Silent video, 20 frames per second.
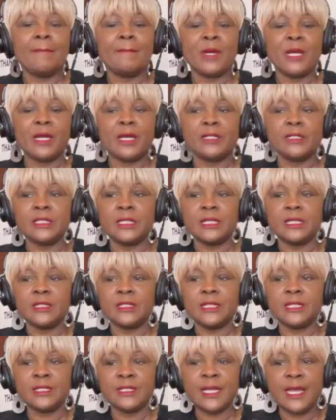But
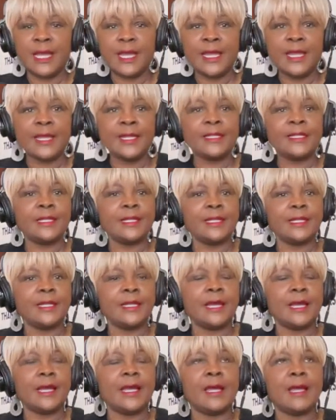today,
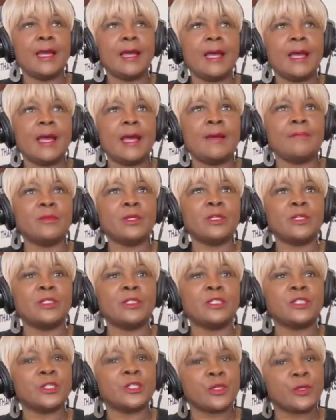I'm
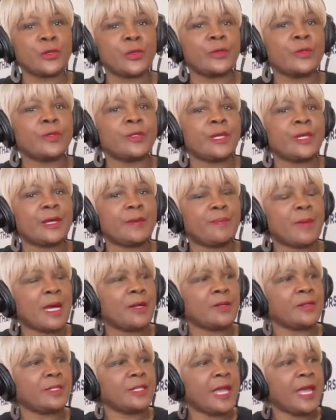concerned
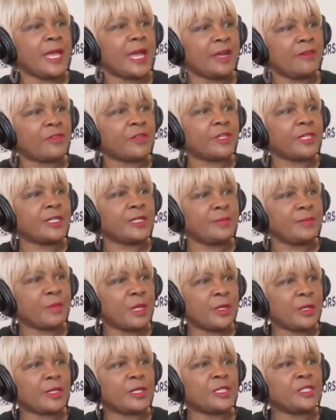about the African
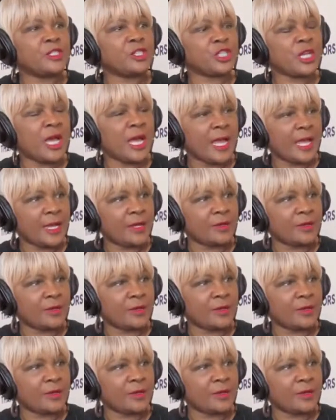American child,